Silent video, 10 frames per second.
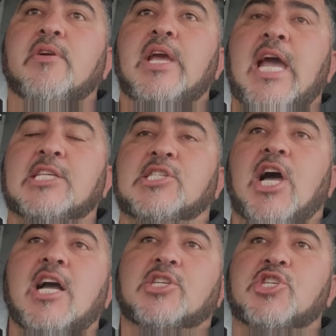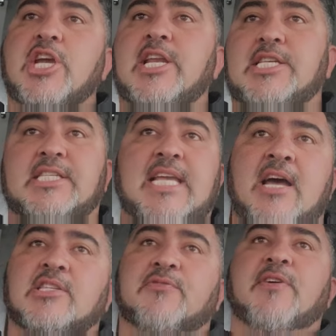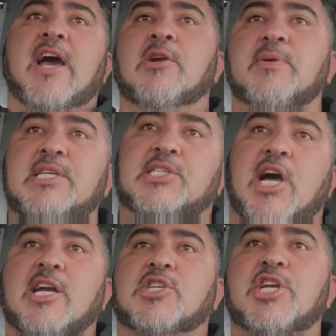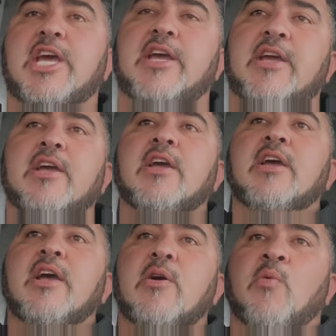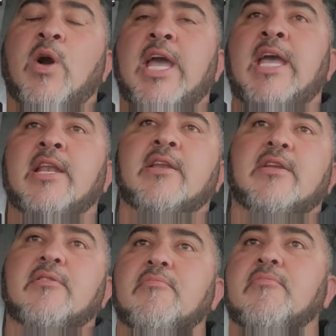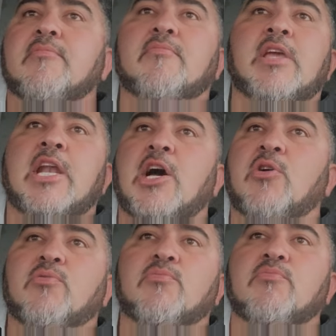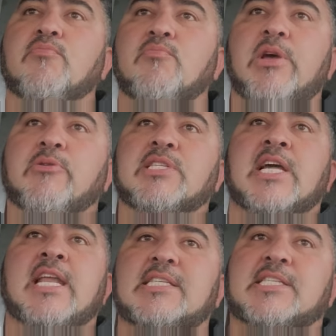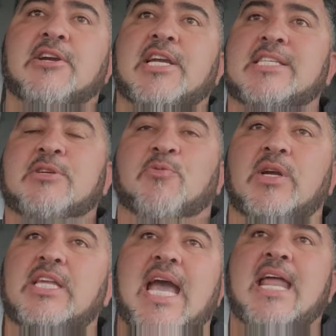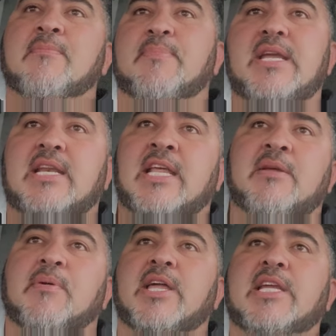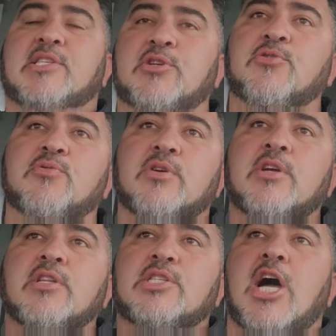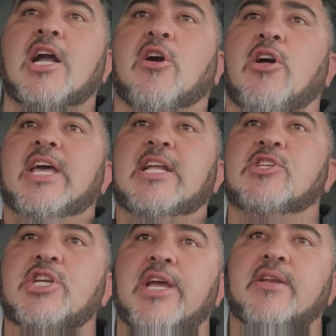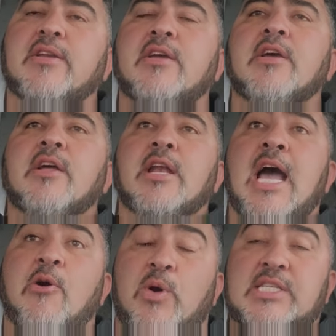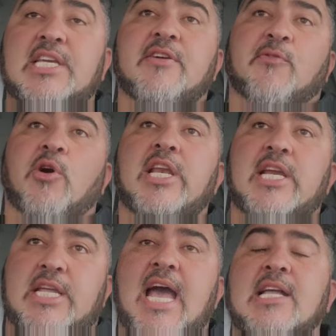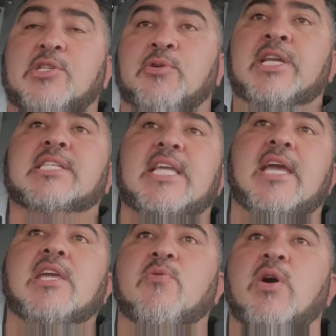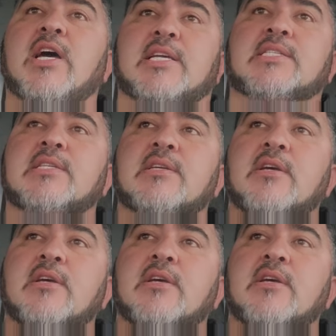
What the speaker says: has talked shit. He's a talented fighter, but he's talked shit when, you know, it was unnecessary because he really hadn't beaten anybody to talk all that shit. Now, was he avoided? Yeah, to an extent he was.